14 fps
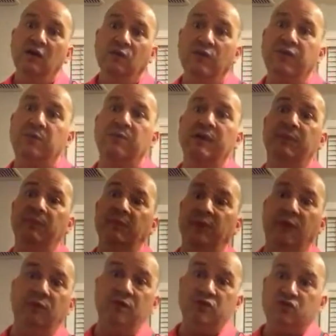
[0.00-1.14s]
with the people
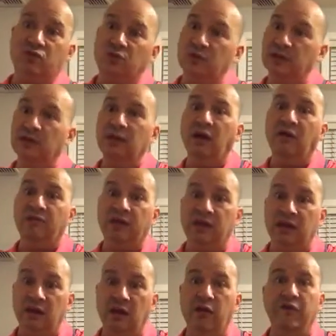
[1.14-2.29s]
that we truly love and
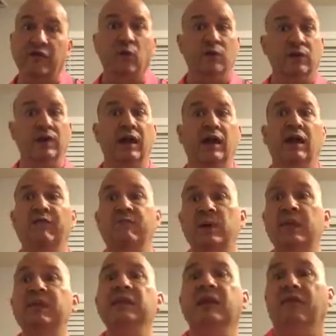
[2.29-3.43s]
care for and that have
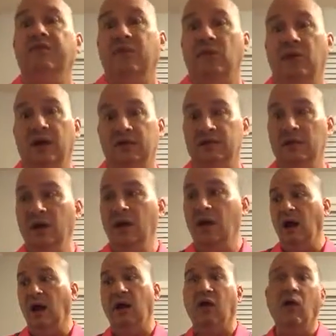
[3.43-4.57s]
been there for us
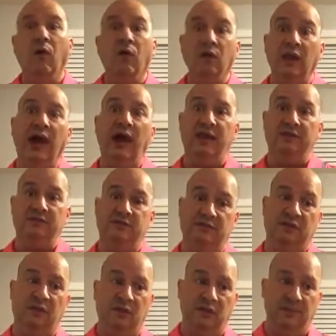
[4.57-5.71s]
our whole lives.